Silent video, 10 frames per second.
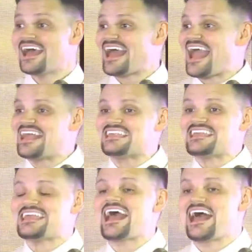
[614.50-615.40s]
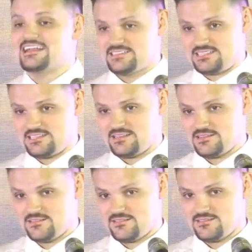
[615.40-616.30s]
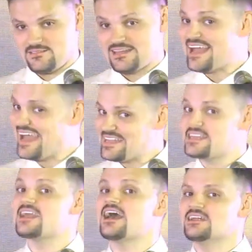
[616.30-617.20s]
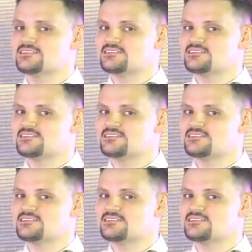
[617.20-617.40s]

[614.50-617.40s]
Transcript: And yet, and yet,